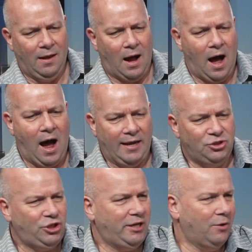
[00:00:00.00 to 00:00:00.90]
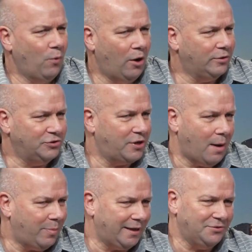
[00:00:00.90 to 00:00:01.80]
a hygiene and wellness
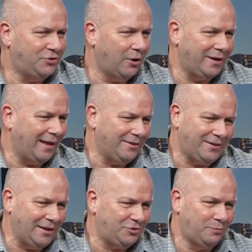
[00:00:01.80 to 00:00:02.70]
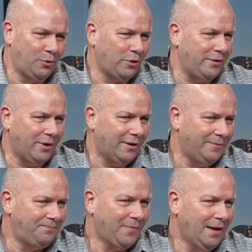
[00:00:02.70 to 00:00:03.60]
company. So it's really the
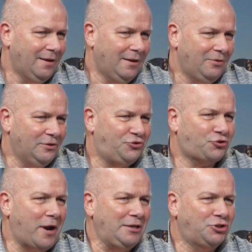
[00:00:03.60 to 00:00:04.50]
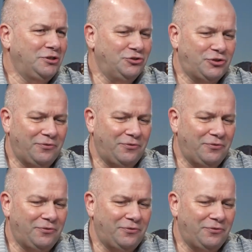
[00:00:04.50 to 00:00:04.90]
strangeness of